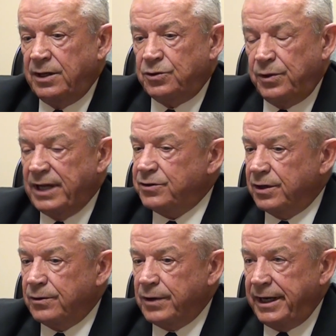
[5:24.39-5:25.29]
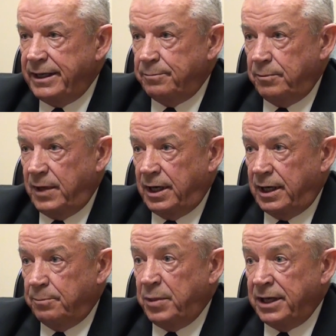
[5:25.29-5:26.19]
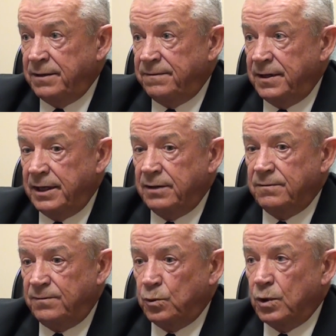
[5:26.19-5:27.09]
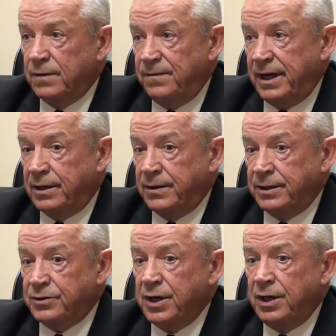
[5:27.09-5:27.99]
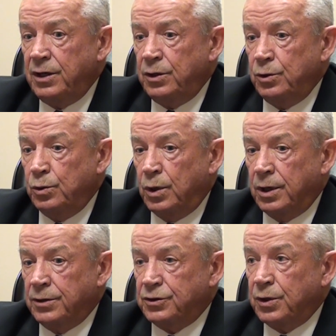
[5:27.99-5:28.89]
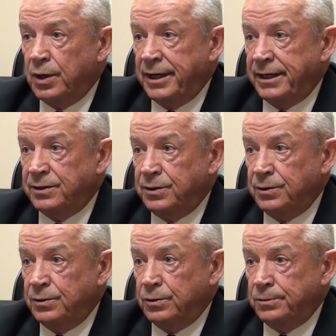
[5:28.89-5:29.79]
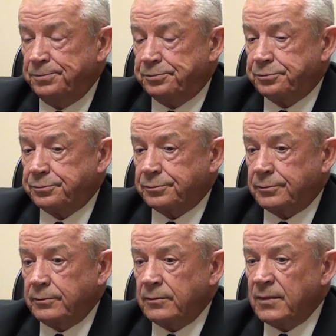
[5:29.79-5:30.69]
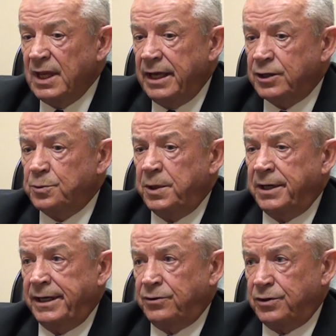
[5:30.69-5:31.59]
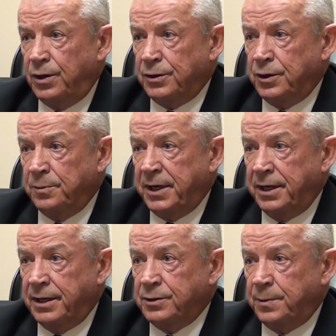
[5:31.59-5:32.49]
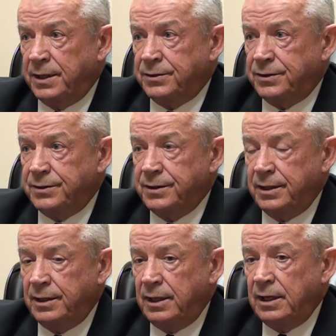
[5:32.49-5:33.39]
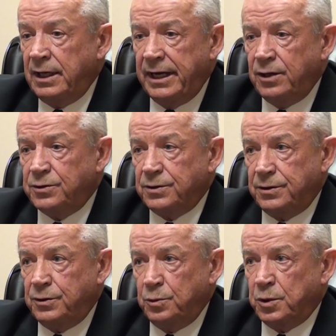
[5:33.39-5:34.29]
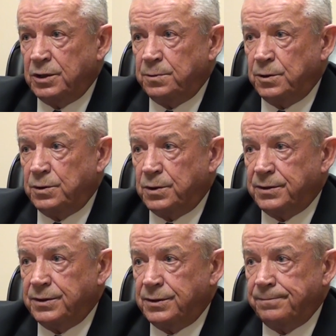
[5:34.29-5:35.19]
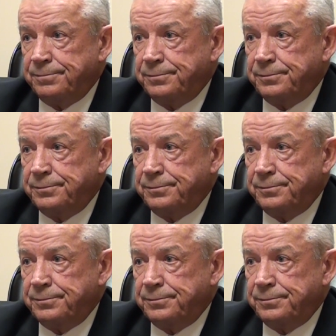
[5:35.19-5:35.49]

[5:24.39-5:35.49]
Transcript: So that's a great benefit for veterans who are starting to experience long-term care expenses. And those are the two principal sources.